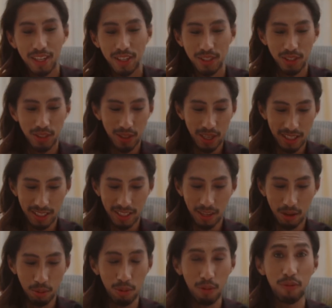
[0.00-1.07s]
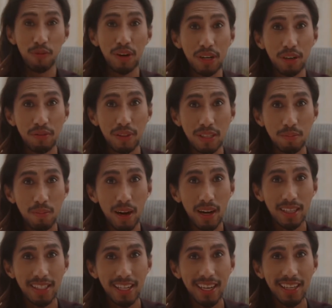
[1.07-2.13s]
So that's the whole fun of this
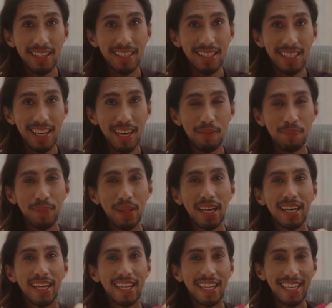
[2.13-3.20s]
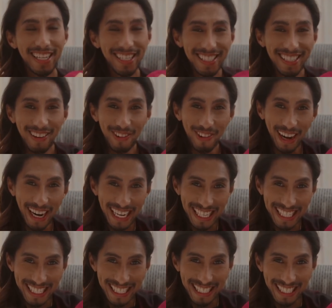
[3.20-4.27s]
box. And this time, it is the
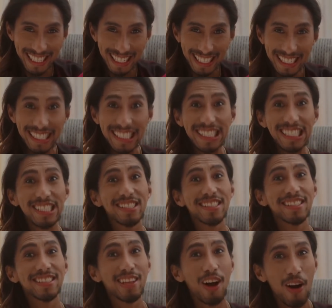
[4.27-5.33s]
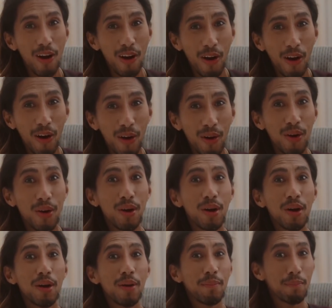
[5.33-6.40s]
Rising Star
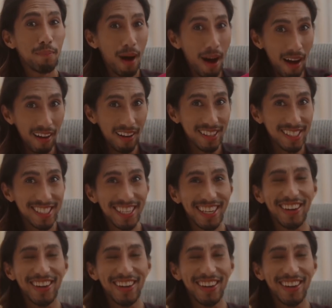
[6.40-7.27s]
box.